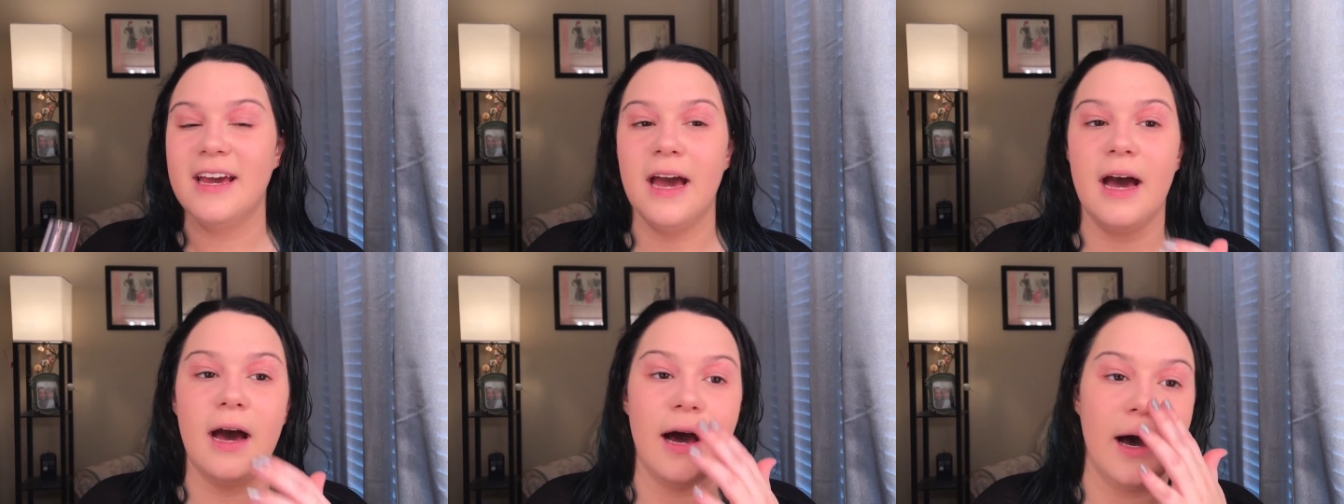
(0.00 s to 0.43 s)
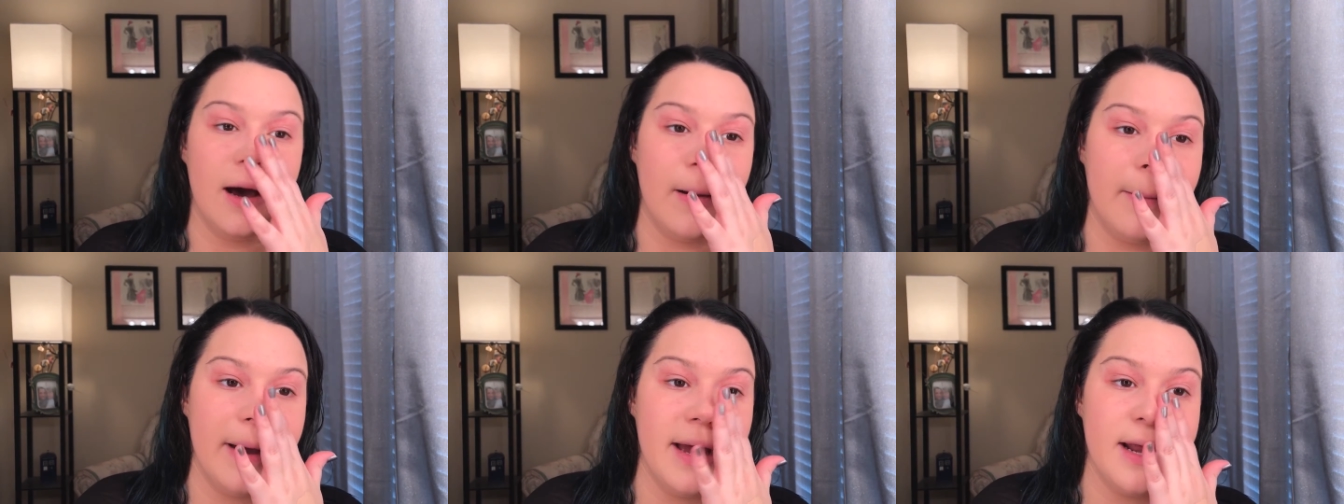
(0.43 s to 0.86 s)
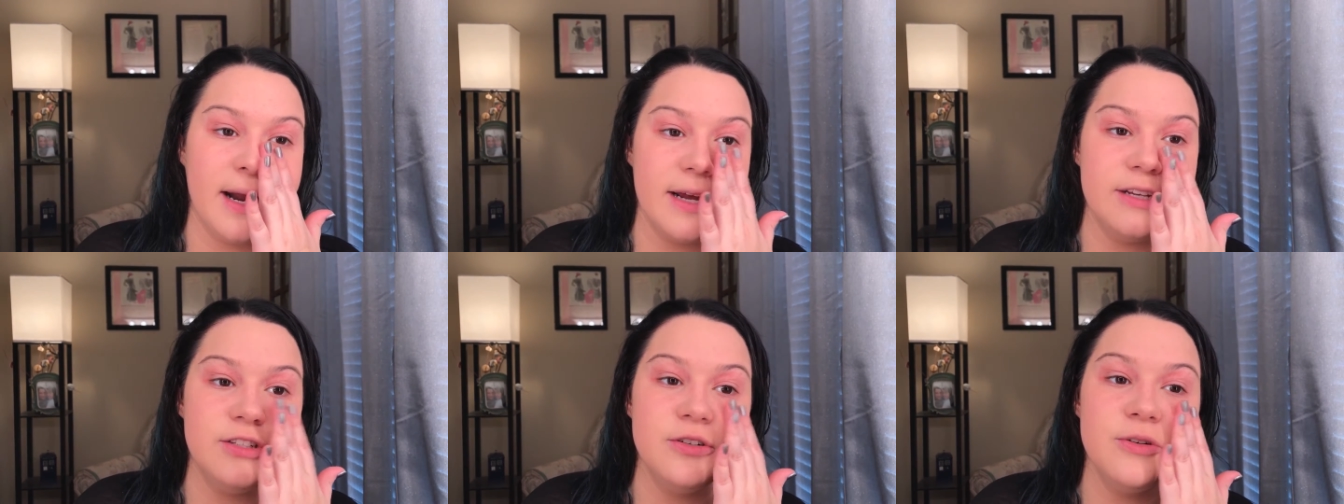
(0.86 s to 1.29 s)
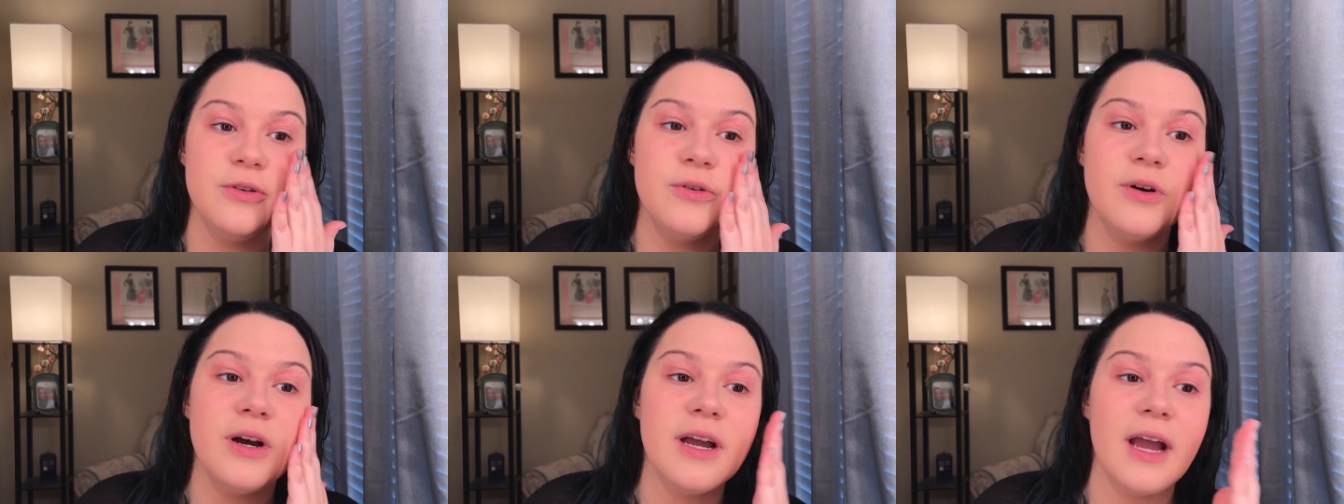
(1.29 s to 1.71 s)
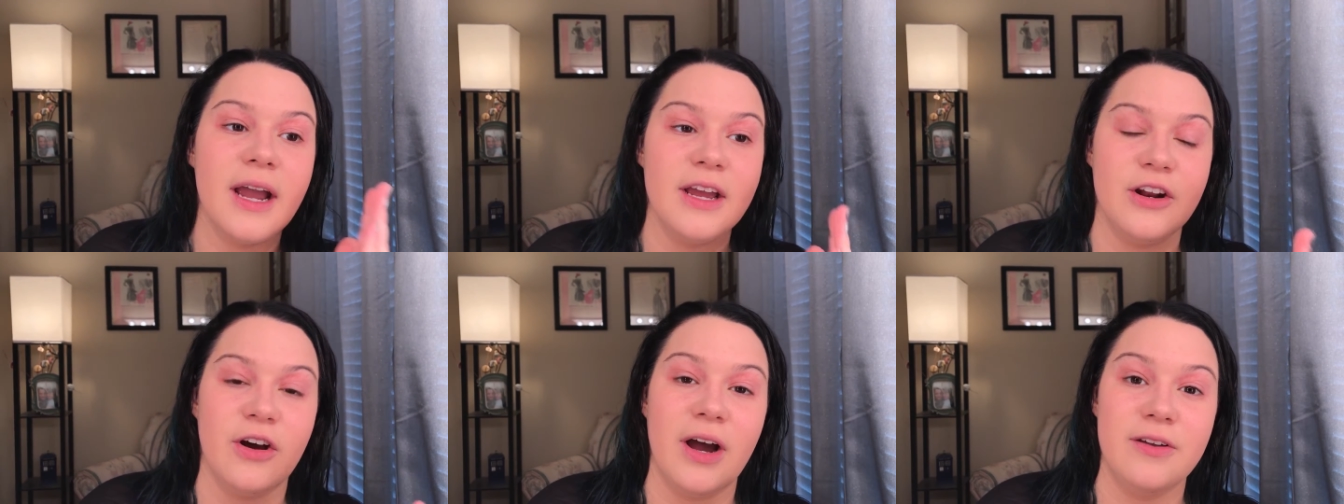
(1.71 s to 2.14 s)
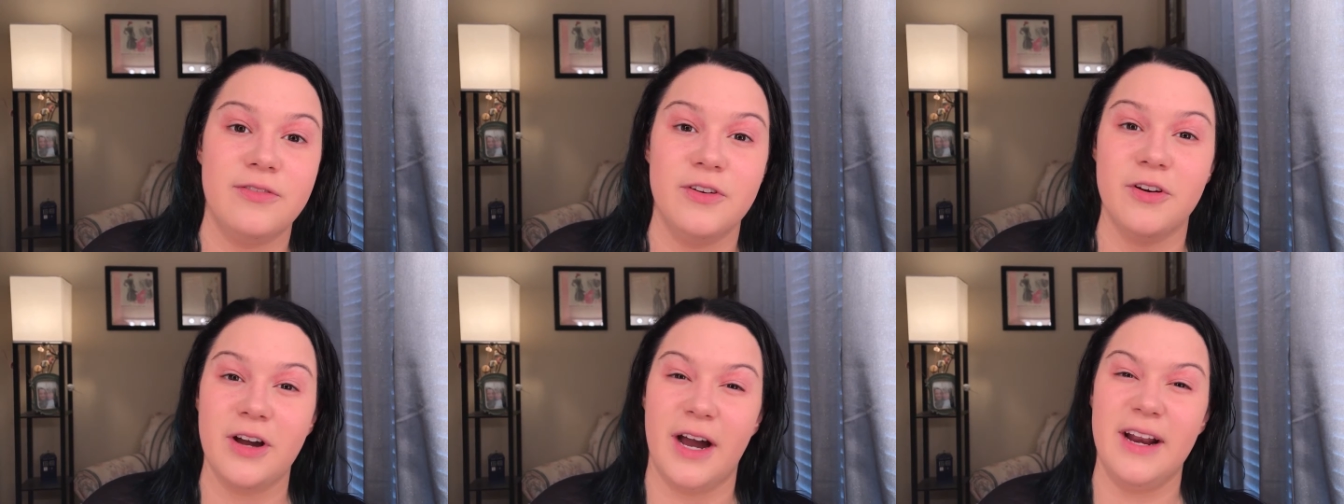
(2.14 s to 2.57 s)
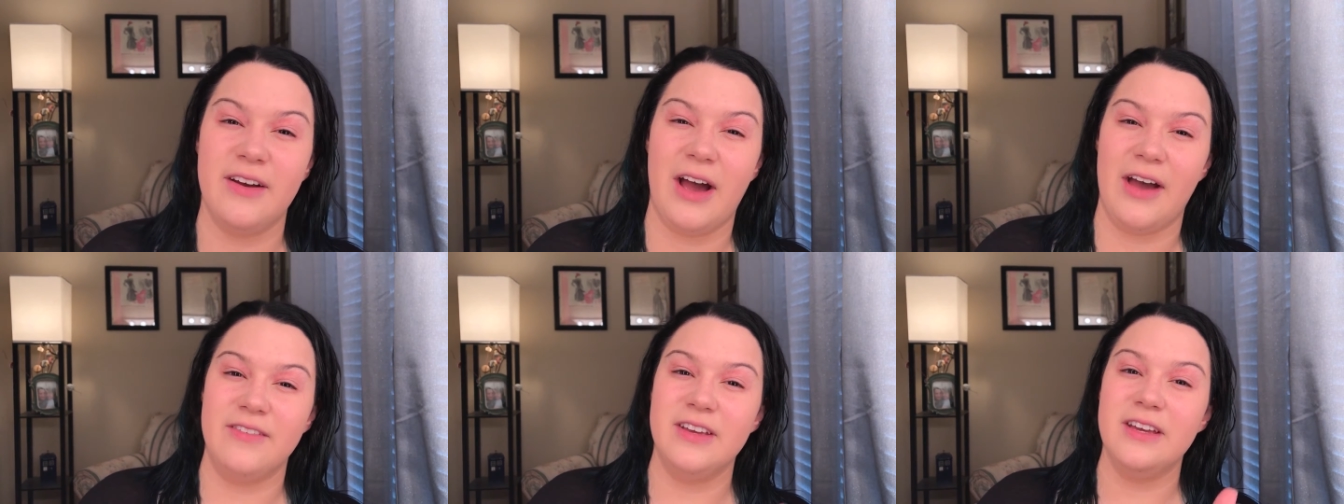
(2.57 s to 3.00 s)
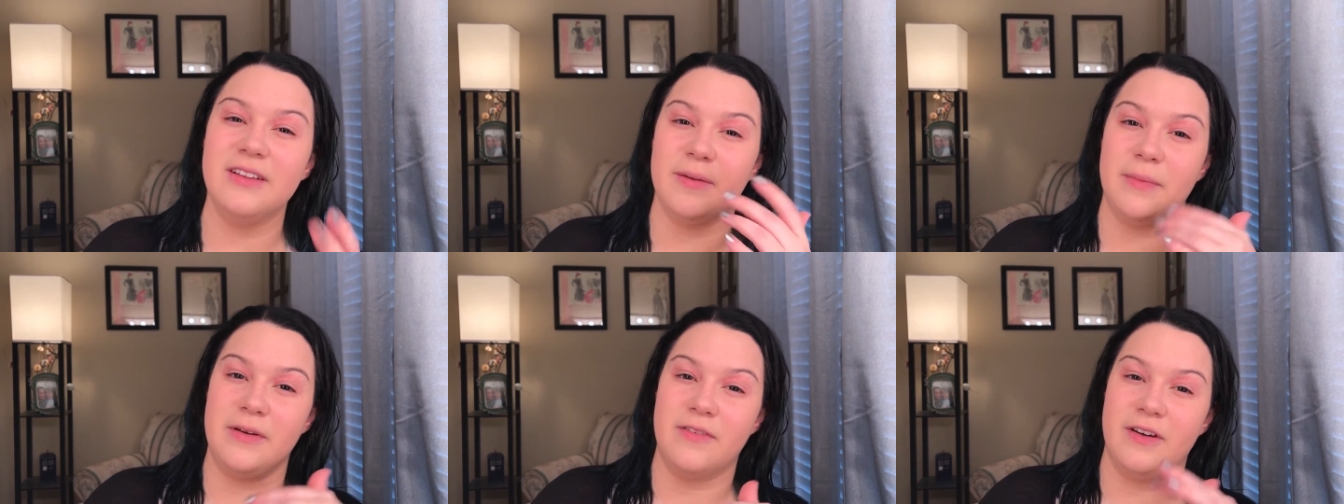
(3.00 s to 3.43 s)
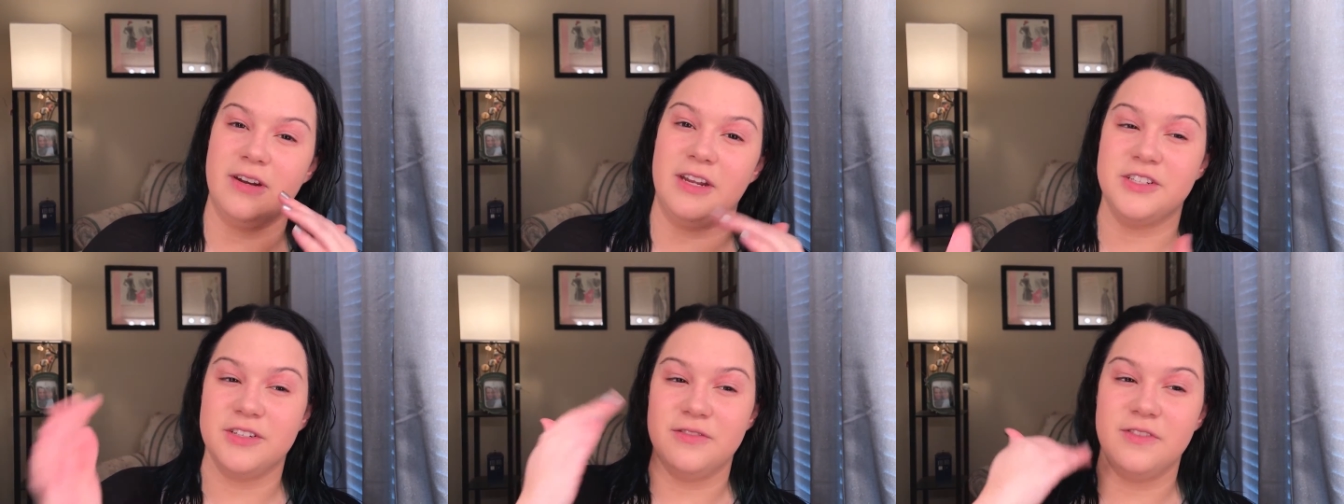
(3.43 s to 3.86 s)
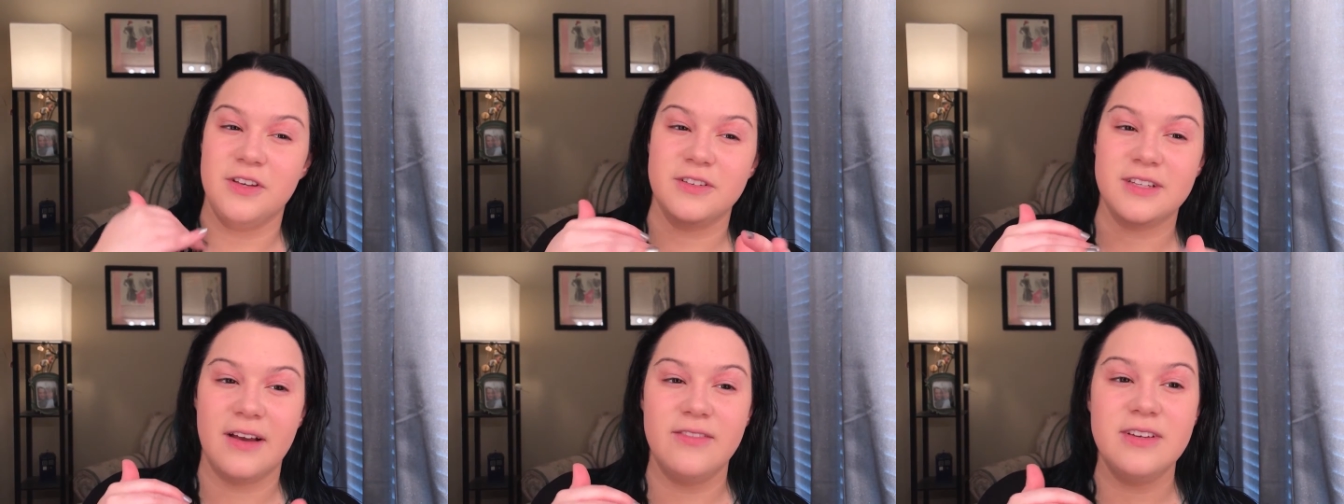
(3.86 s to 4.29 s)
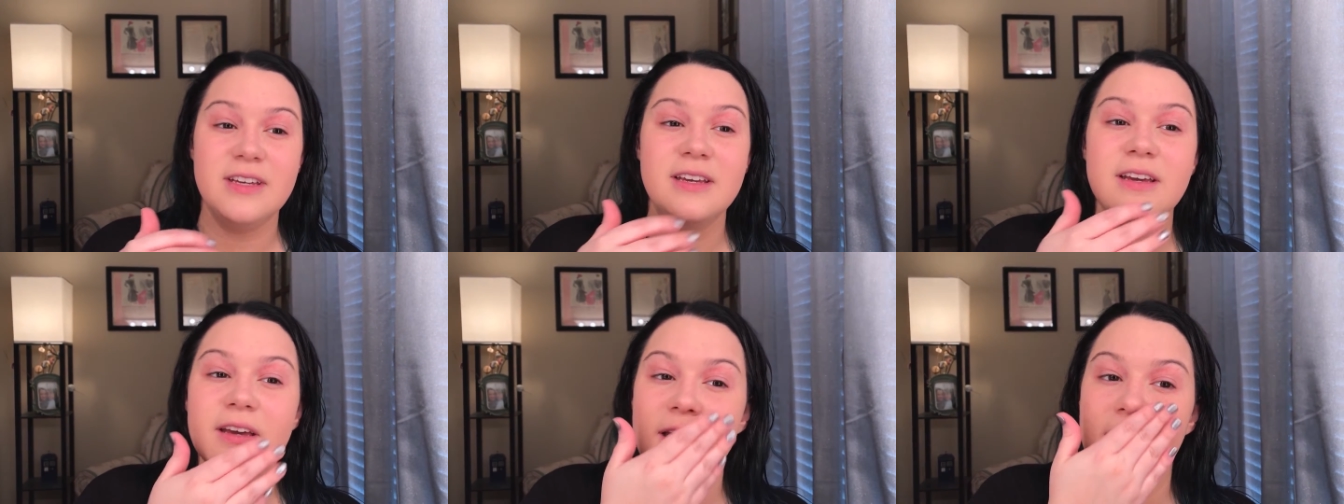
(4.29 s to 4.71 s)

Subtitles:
and I do, I feel kind of heavy, my foundation feels heavy.